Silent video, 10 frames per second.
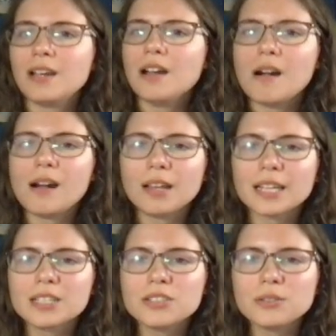All I
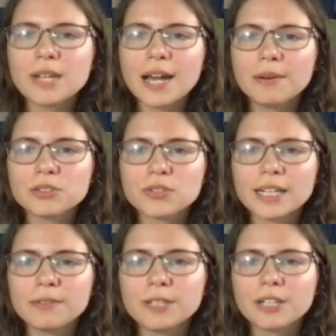can do now is try
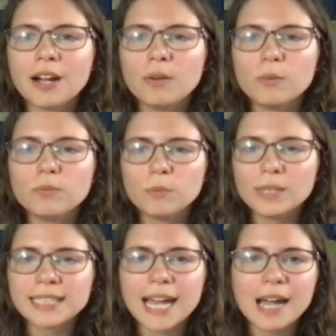to figure out
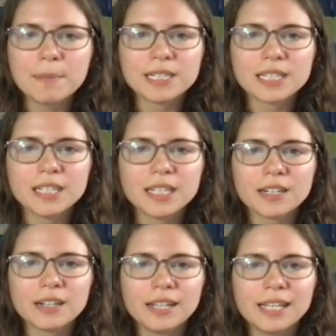what's happening here,